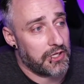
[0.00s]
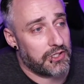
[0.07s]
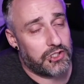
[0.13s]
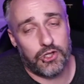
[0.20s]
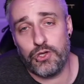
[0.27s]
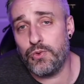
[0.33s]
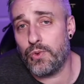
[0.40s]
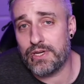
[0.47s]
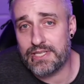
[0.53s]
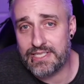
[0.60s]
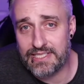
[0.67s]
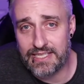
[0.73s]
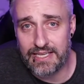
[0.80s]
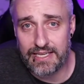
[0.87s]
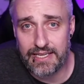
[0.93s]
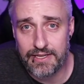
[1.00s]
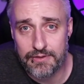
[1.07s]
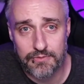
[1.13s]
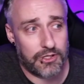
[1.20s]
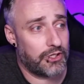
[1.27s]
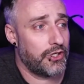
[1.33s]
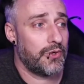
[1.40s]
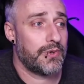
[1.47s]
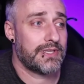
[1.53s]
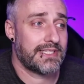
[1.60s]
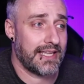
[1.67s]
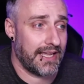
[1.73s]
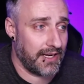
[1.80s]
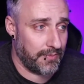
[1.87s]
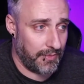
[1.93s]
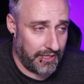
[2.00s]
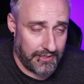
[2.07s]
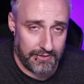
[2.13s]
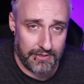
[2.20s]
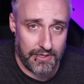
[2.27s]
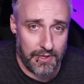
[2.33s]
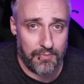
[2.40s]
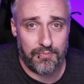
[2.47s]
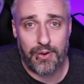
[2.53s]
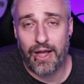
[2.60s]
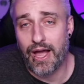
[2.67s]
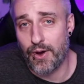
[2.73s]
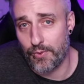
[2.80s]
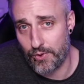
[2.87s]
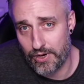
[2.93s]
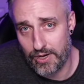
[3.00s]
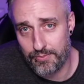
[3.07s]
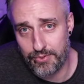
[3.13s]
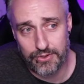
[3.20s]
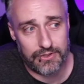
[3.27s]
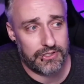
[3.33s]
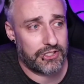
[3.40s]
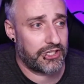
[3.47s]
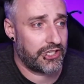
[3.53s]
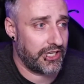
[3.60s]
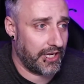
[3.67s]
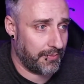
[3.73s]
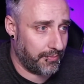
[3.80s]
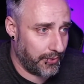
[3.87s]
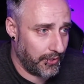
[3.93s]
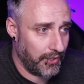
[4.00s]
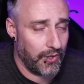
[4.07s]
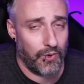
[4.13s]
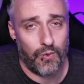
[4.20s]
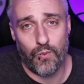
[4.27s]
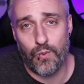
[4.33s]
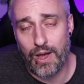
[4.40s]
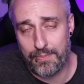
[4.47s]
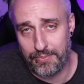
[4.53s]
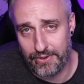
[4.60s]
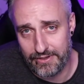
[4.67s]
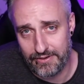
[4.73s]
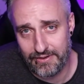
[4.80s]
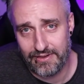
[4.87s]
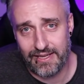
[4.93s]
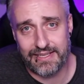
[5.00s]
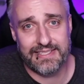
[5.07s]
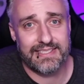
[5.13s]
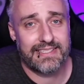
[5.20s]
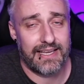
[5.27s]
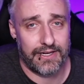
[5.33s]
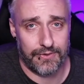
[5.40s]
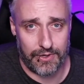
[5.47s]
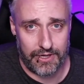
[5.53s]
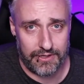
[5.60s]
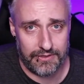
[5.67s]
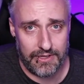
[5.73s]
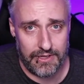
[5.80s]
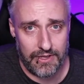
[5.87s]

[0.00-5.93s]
Do you want to see the newest enemy, power up, ship, weapon, etc.?